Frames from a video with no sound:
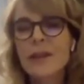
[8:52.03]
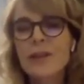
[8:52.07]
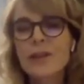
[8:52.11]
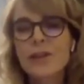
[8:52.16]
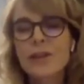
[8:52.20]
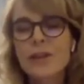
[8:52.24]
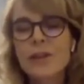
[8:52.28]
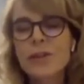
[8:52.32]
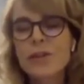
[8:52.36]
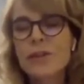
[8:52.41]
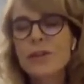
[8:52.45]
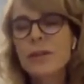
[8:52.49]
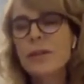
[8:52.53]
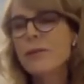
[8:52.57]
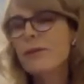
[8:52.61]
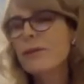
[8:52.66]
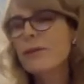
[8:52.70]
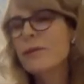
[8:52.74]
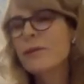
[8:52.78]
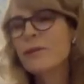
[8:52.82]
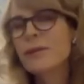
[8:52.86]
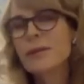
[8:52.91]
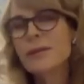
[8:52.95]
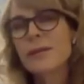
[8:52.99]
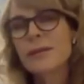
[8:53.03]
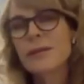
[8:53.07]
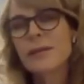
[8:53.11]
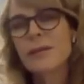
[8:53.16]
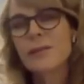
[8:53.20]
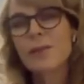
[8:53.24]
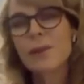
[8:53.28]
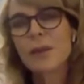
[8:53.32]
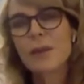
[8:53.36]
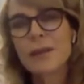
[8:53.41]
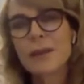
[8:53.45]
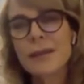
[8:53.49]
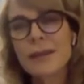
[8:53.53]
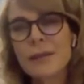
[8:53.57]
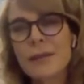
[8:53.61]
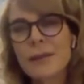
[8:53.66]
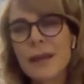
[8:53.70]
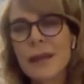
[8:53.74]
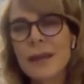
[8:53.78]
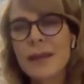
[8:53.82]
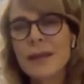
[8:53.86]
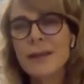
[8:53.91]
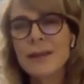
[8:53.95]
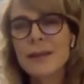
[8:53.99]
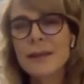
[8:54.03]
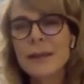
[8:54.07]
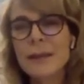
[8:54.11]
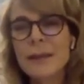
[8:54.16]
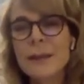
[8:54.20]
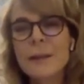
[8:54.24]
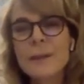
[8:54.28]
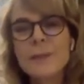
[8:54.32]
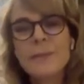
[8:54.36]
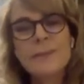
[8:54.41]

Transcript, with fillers: social influencers, policymakers,